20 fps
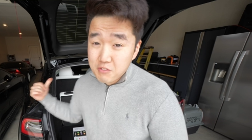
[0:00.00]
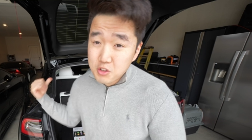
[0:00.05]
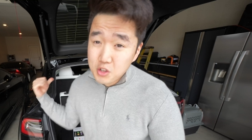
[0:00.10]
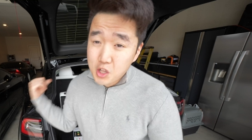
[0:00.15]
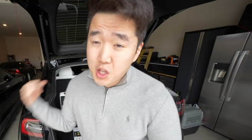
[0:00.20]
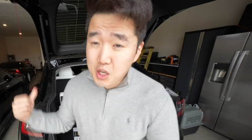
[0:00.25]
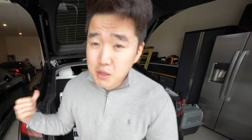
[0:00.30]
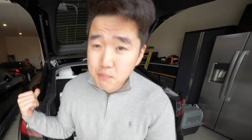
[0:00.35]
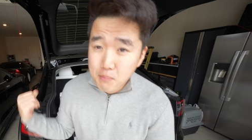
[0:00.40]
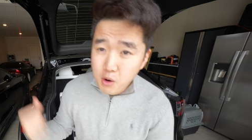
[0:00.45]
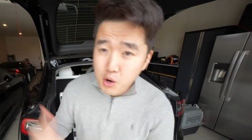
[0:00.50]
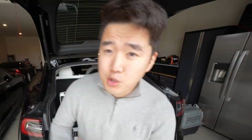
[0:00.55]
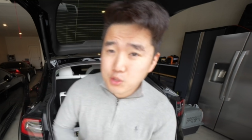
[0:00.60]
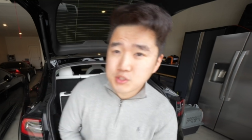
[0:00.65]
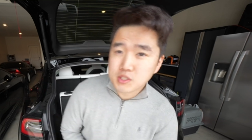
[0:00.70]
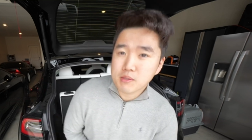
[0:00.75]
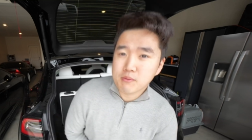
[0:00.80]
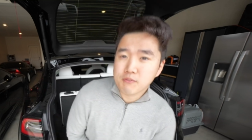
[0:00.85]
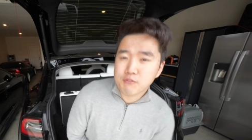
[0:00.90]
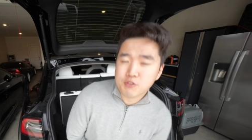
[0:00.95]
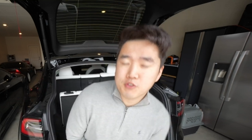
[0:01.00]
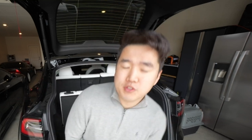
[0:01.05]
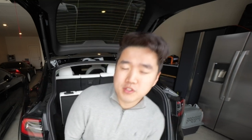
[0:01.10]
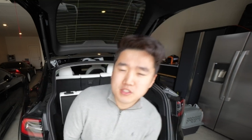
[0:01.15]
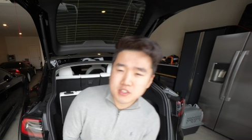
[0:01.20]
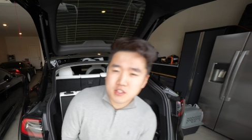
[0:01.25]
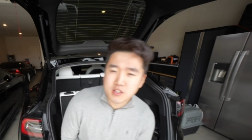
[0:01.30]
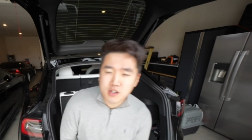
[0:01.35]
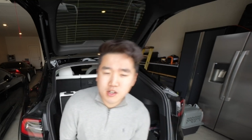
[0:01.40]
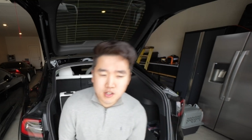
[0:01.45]
a lot of parts coming for
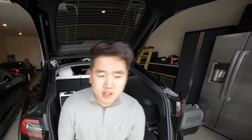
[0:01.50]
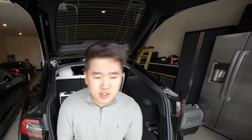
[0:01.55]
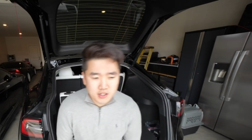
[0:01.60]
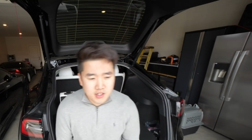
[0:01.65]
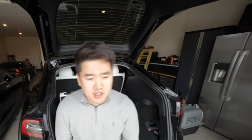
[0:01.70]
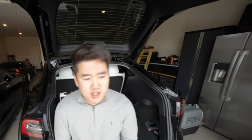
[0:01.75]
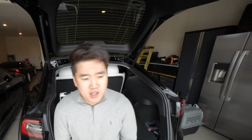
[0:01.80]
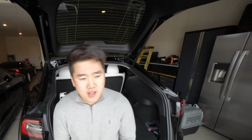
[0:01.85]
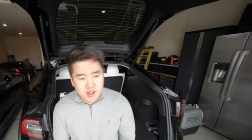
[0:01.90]
this car.